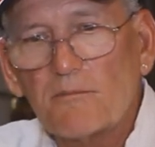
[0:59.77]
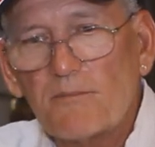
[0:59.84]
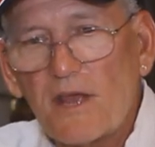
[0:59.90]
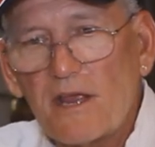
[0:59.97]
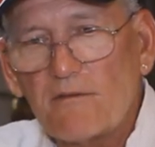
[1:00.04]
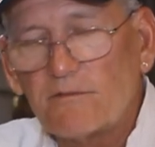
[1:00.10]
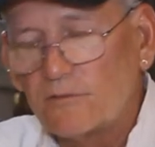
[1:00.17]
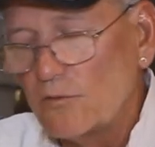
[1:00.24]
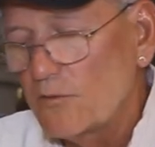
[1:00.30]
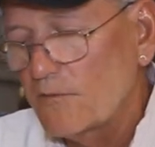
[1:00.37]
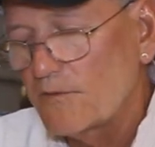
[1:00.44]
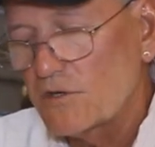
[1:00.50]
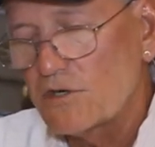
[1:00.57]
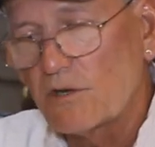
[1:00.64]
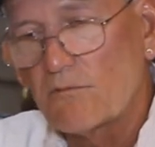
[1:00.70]
bay fluke
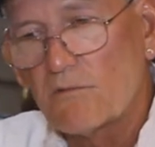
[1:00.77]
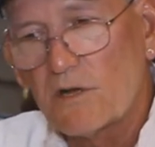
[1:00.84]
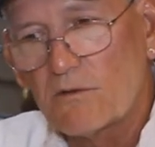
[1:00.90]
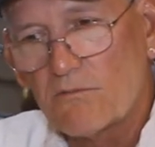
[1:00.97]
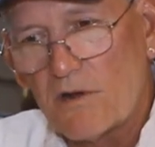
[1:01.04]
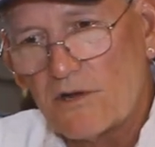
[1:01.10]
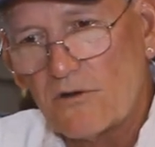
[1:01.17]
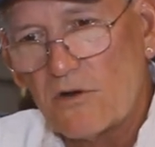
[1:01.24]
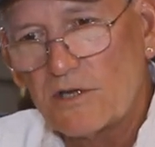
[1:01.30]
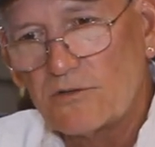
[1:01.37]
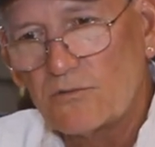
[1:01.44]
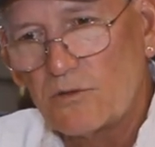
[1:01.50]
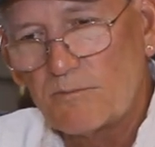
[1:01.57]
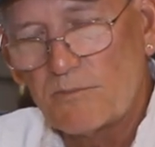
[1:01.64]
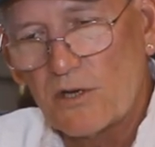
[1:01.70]
fishing rig right
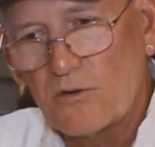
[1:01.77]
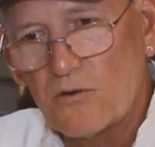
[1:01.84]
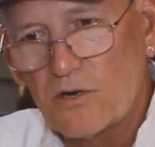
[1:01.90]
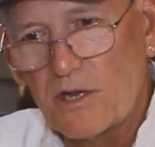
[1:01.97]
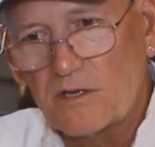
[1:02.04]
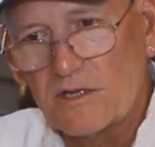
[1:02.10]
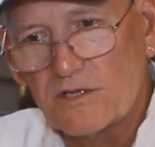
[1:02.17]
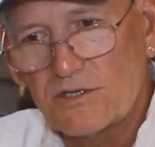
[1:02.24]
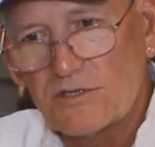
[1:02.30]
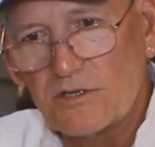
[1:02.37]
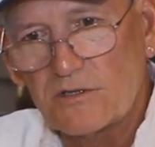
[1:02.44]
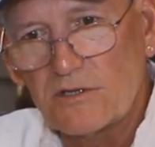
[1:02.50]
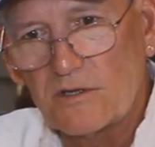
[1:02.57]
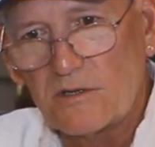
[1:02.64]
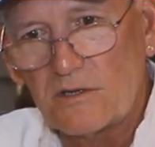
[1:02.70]
onto it by hooking this
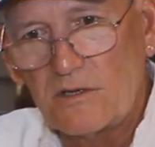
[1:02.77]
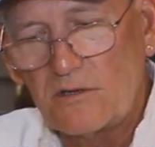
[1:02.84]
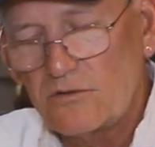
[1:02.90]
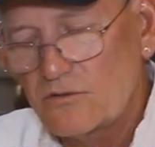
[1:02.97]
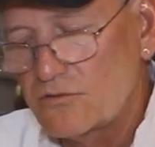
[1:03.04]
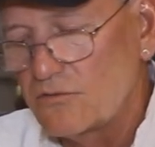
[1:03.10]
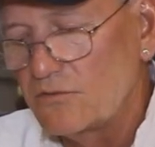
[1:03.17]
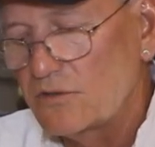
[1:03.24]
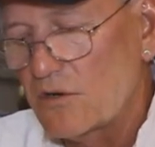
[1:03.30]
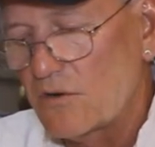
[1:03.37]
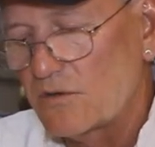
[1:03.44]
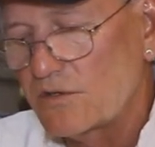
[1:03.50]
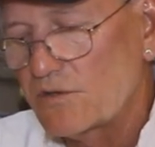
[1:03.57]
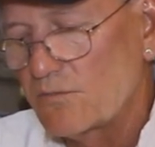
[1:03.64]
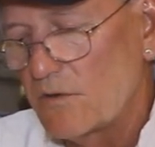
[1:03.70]
into the true
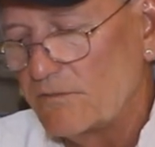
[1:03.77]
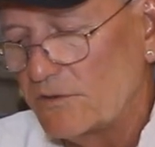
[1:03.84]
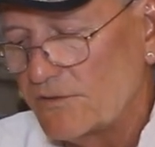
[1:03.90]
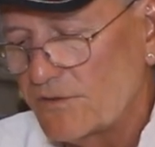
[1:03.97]
turn swivel.